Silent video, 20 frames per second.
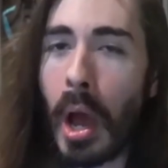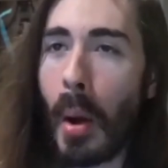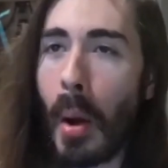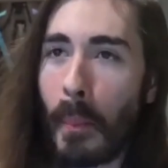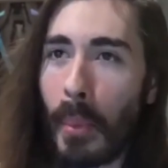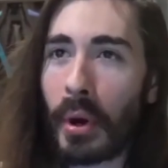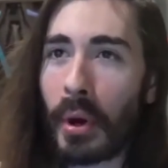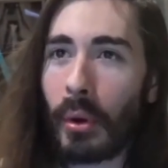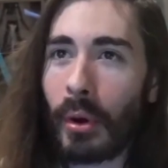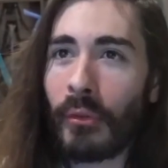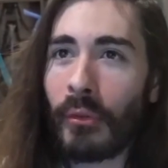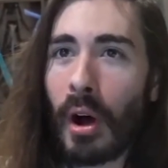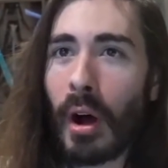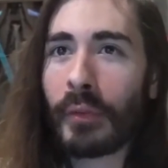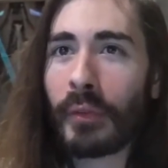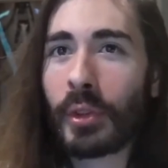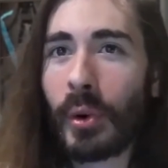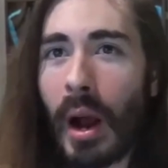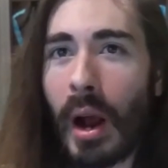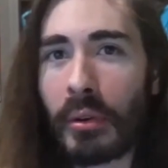but it
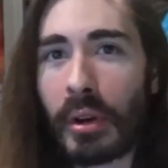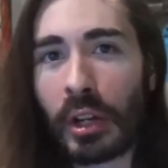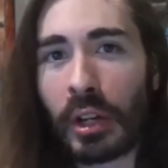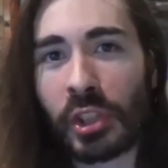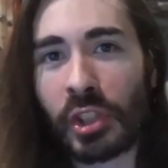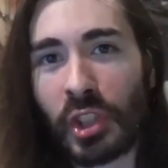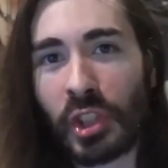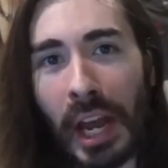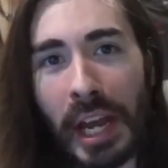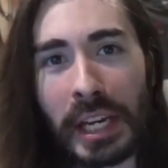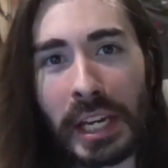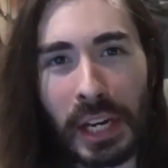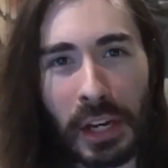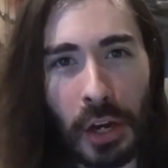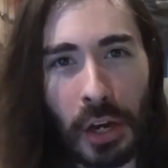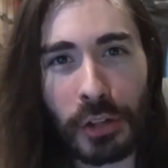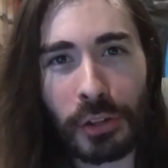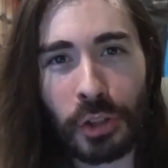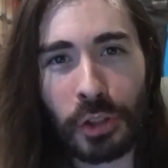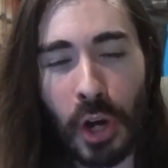revolves around a
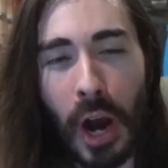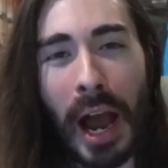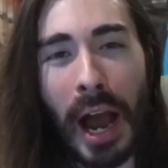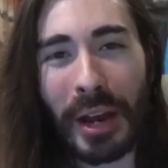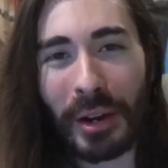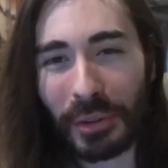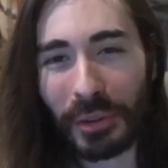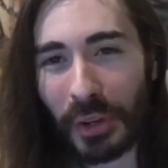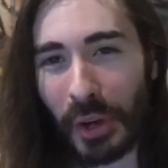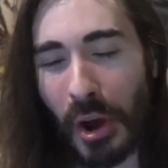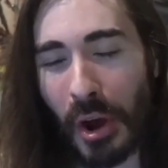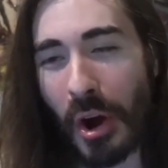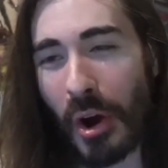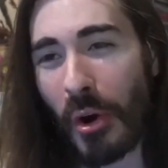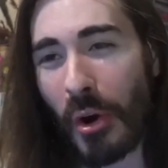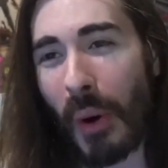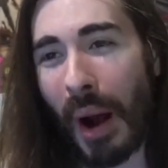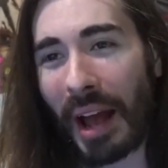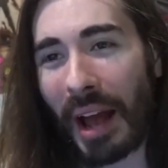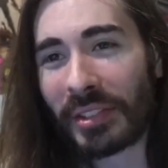psychic child
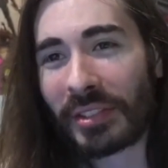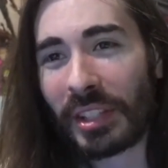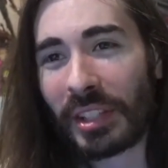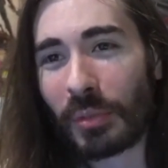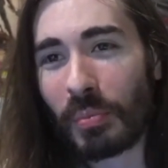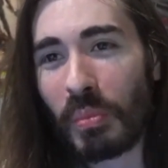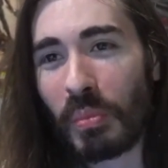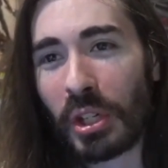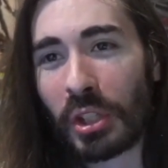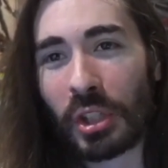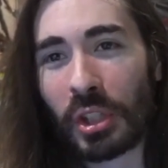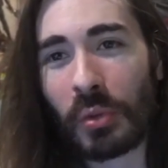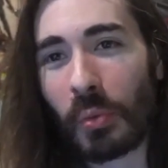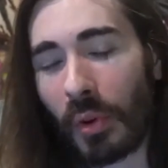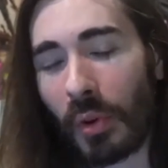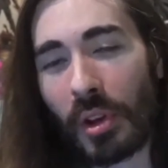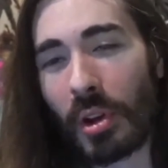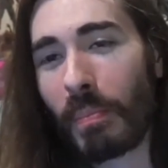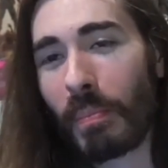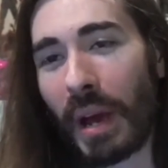who has this mission
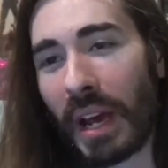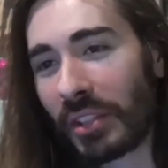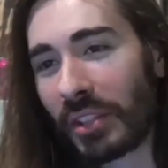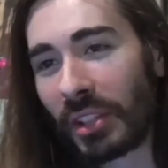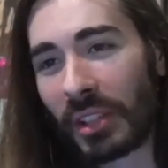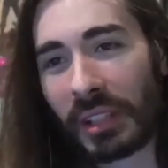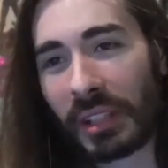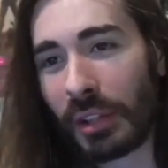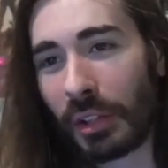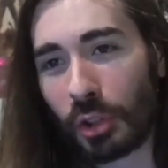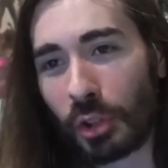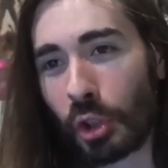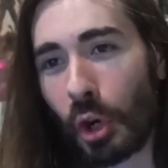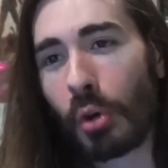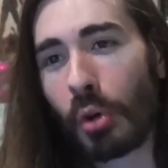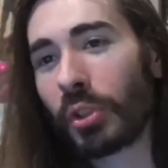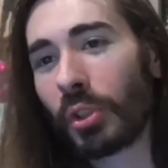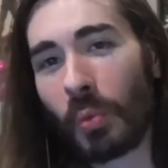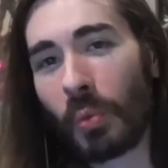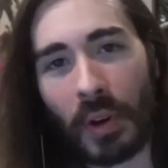where they're basically the
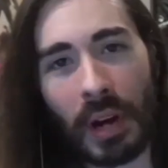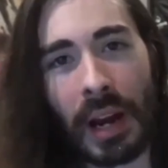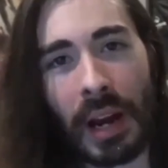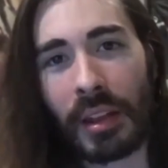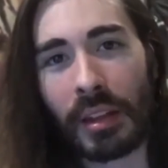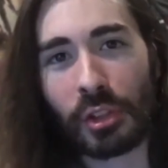chosen one out of the